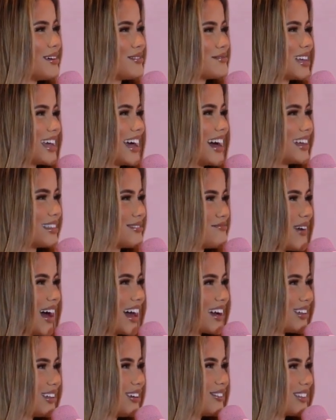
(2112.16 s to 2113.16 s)
Yeah, the
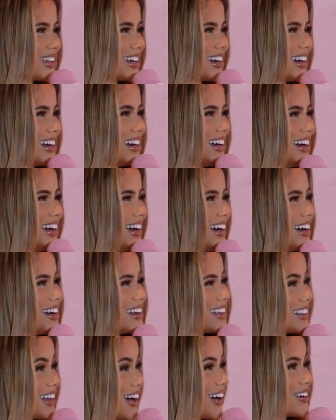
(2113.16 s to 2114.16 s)
battle of the...
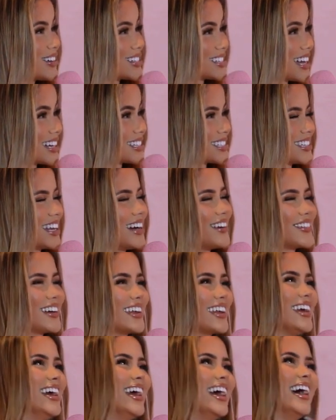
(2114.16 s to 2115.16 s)
No, it was actually... No, I'm
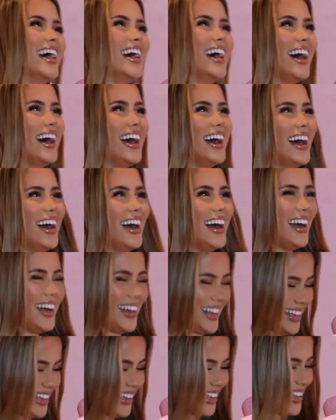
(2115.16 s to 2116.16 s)
kidding.
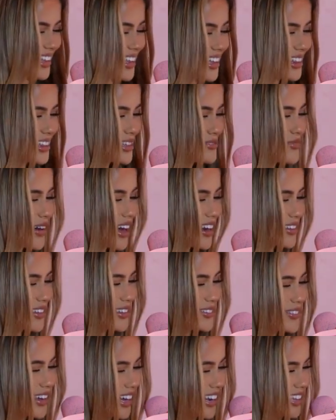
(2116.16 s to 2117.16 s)
The battle
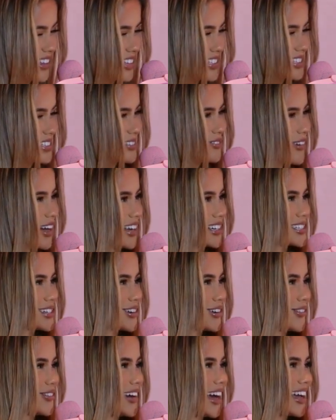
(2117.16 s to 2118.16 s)
of getting the one tall man.